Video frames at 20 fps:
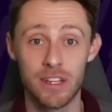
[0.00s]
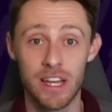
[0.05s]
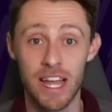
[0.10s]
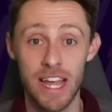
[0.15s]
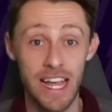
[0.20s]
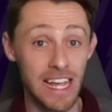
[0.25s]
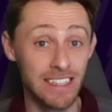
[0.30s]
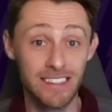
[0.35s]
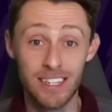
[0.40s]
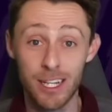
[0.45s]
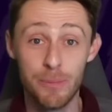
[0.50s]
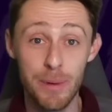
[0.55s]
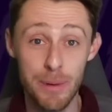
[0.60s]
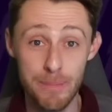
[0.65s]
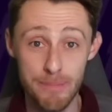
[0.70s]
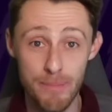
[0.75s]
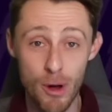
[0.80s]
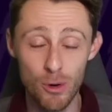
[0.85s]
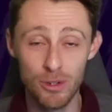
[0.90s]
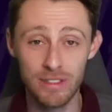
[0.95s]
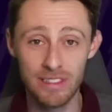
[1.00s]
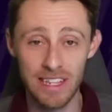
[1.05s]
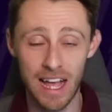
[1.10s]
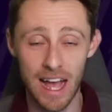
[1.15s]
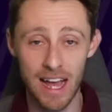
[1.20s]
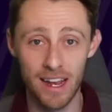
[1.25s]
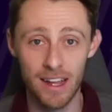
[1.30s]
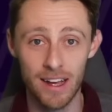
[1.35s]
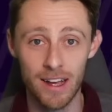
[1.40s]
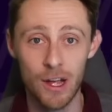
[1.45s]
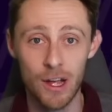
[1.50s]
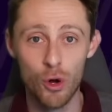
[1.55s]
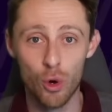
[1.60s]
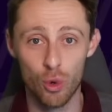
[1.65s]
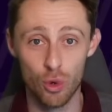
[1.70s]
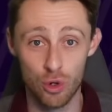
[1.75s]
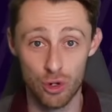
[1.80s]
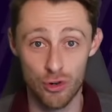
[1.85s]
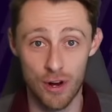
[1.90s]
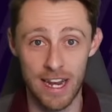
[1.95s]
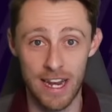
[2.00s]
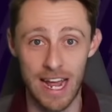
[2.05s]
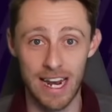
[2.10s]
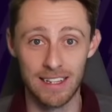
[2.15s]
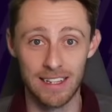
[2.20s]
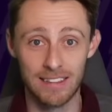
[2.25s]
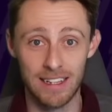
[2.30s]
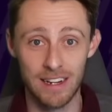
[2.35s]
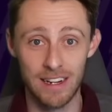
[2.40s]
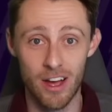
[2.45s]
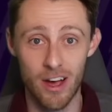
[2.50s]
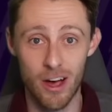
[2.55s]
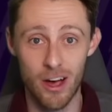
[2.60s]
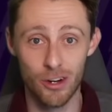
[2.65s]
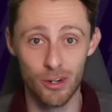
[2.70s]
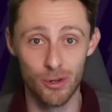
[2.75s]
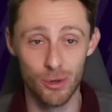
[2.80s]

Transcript: is going to be Mo Salah or Trent Alexander-Arnold.